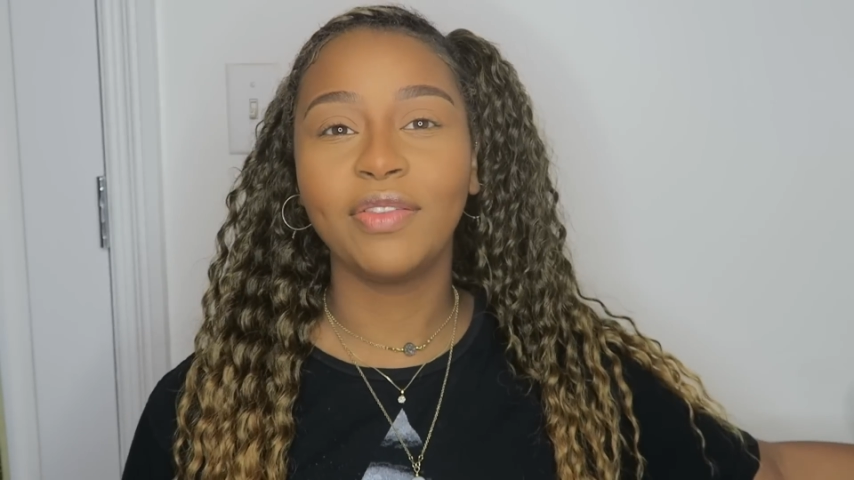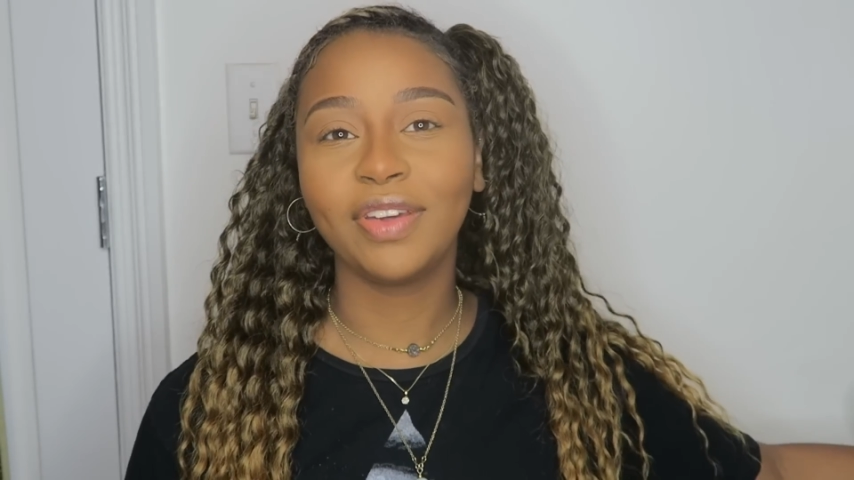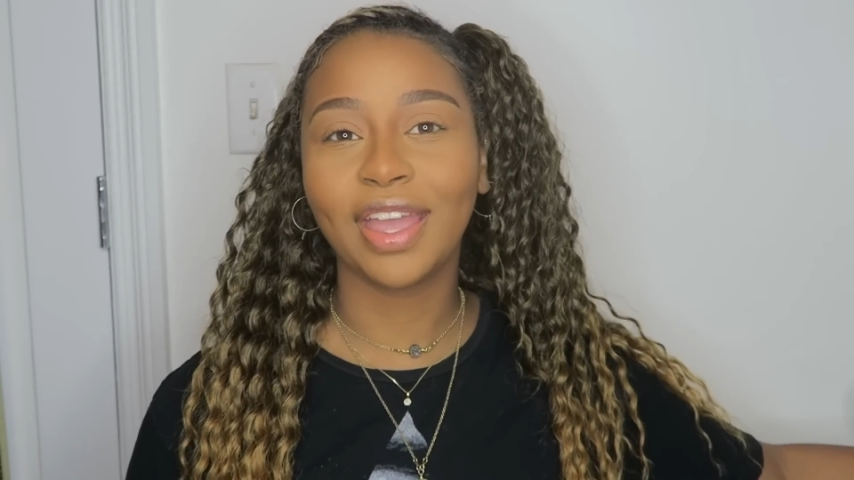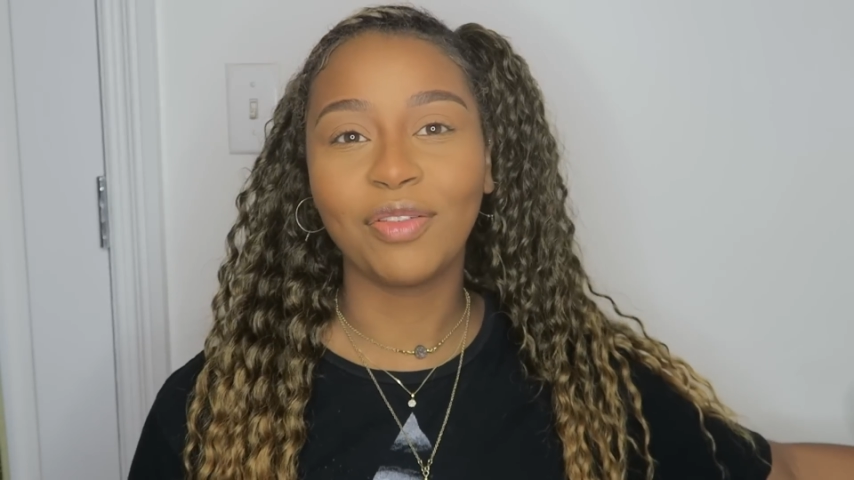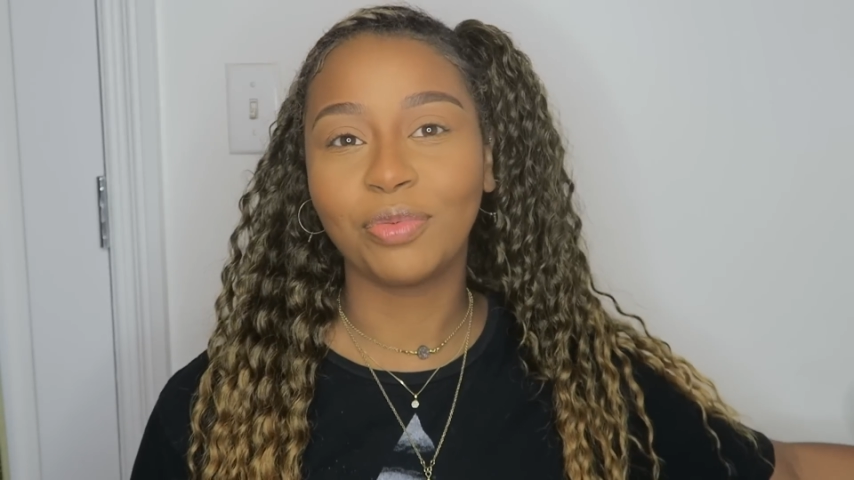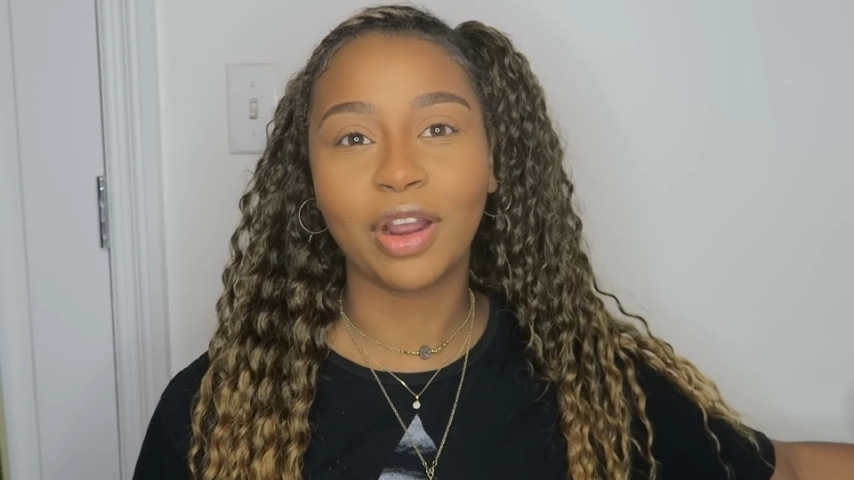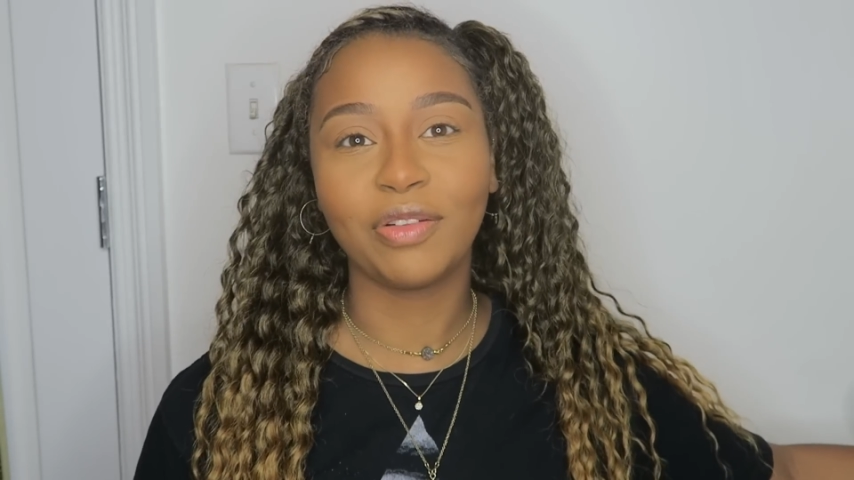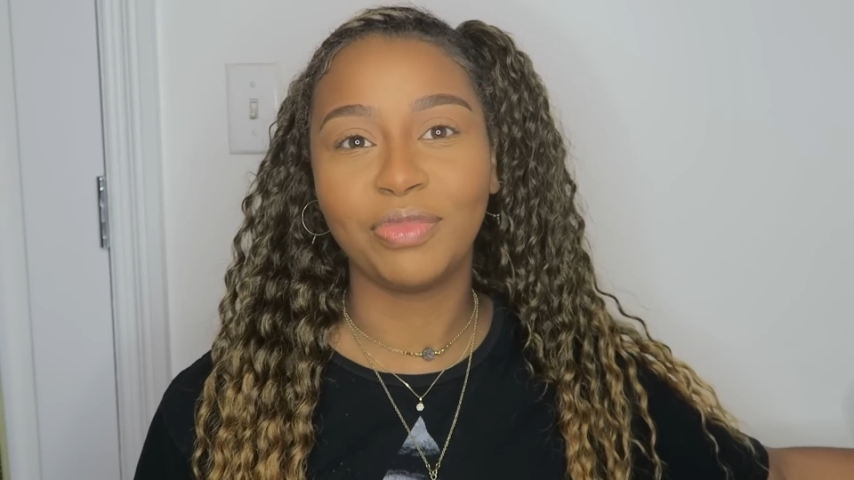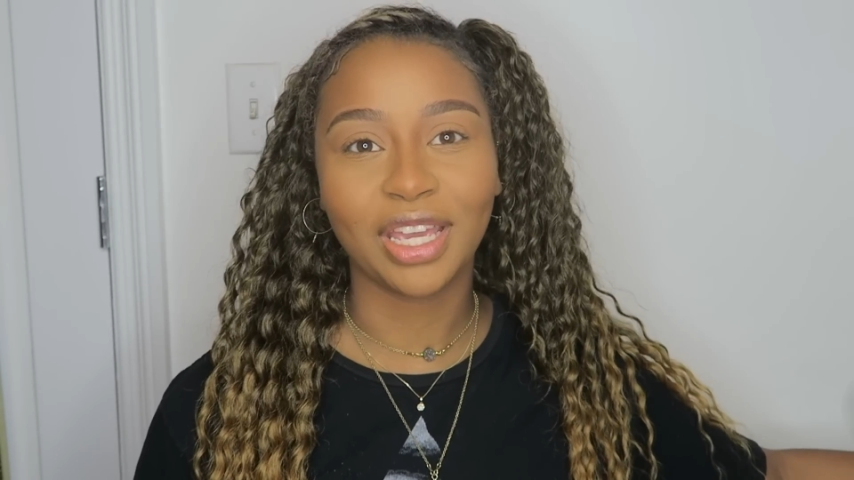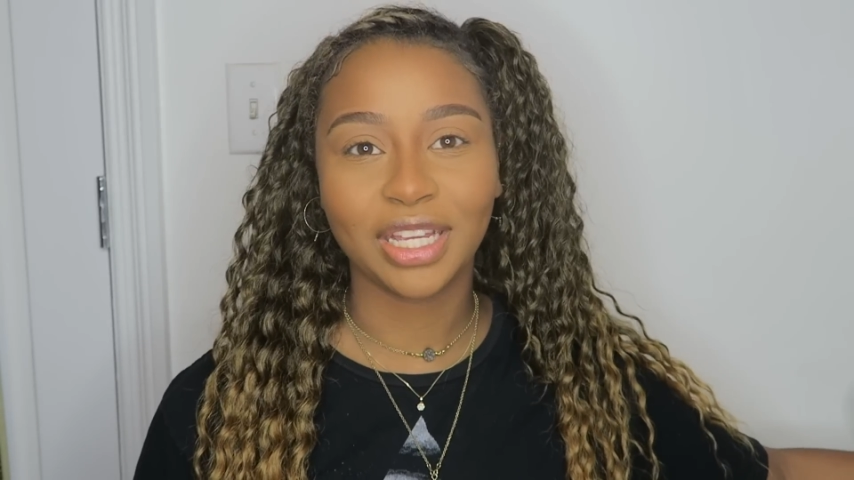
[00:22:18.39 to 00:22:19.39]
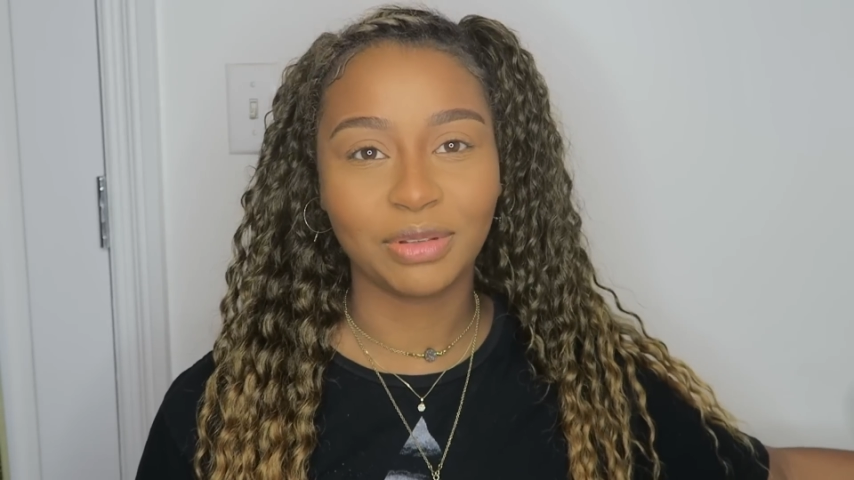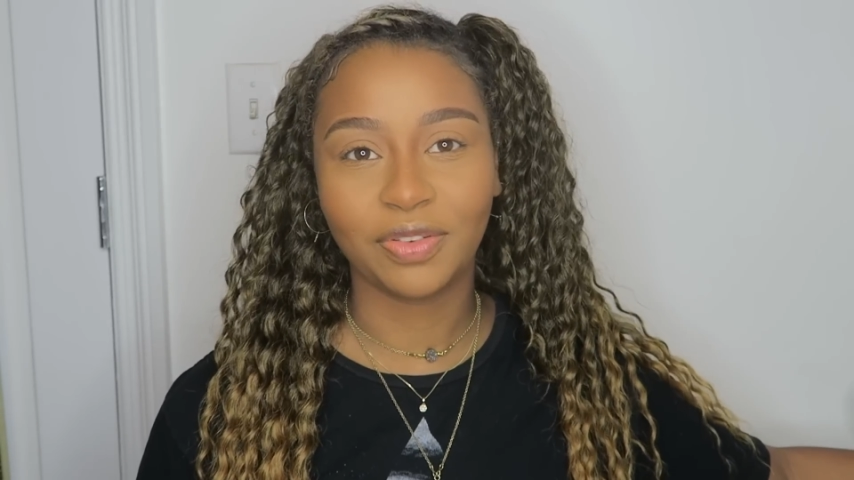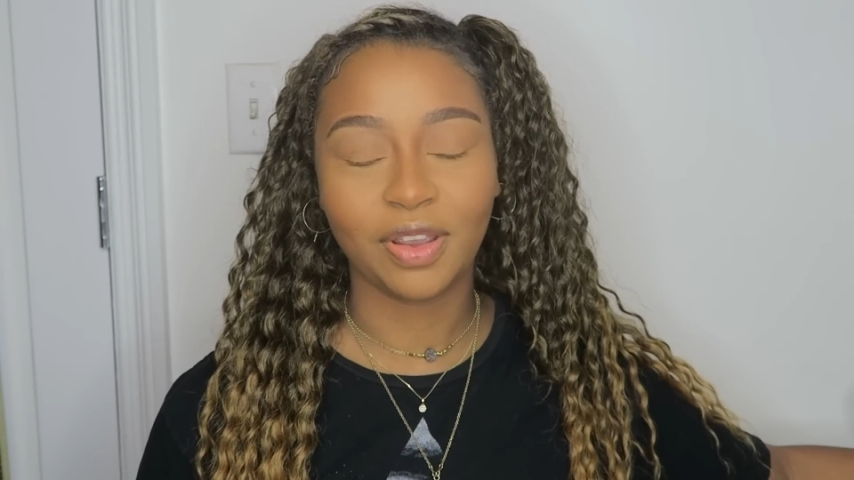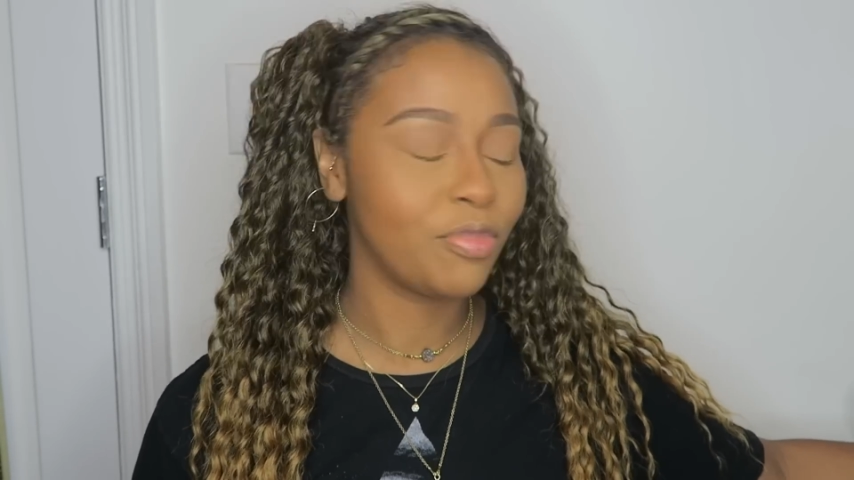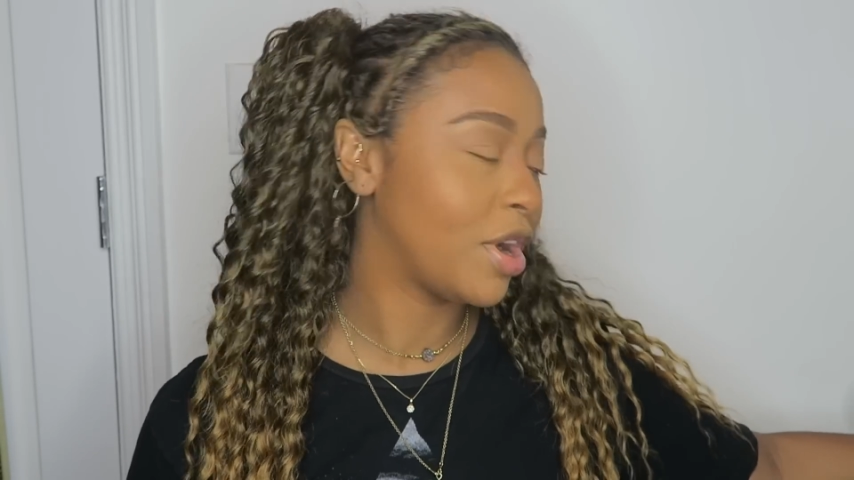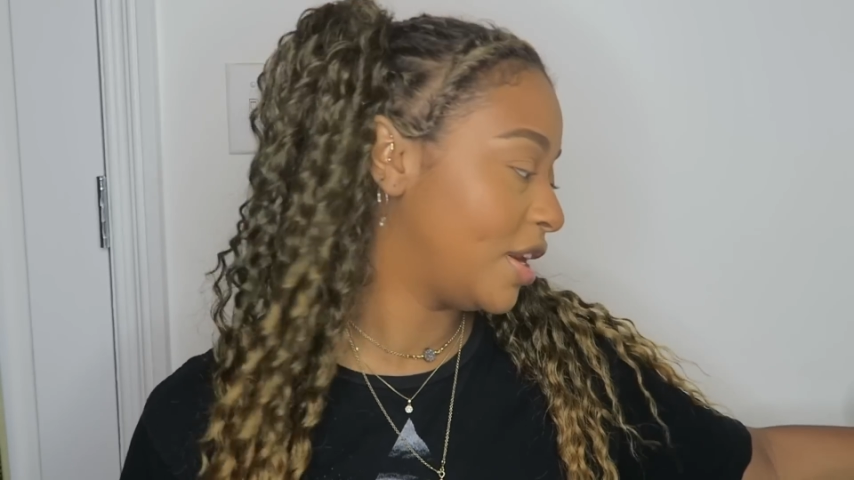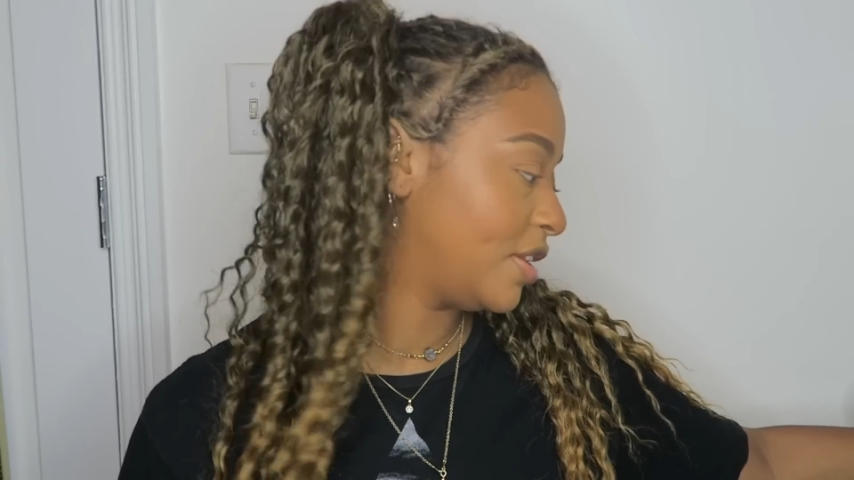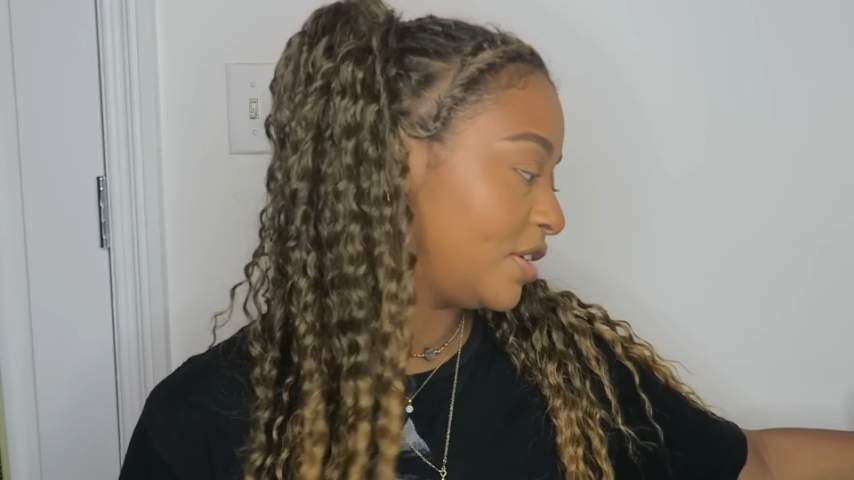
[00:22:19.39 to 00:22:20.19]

I think every part of makeup is my favorite part.